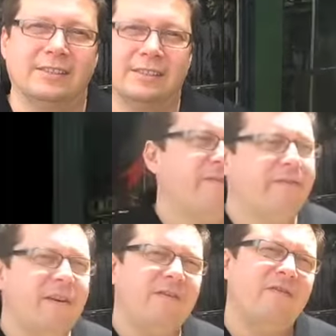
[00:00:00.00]
My
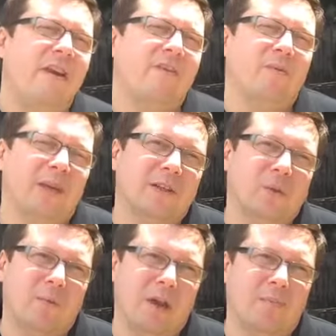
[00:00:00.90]
fifth favorite place
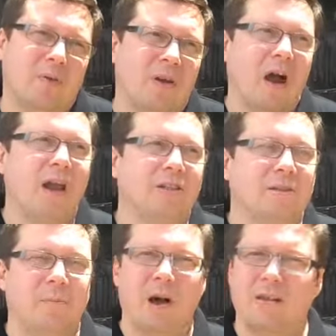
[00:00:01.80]
would be Panache
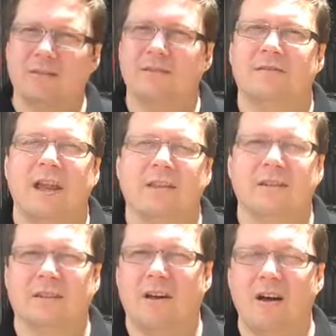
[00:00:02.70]
Spa and
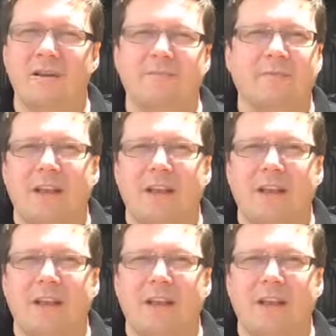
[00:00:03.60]
Salon.